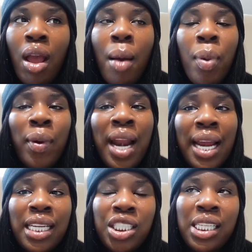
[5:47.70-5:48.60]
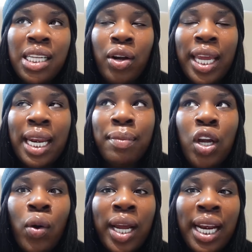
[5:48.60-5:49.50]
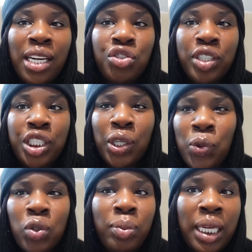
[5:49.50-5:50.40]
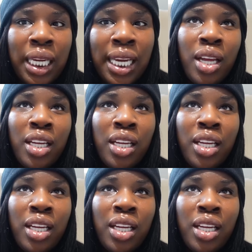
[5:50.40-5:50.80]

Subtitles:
But when I initially said, okay, let me go and collect the tree, she called me.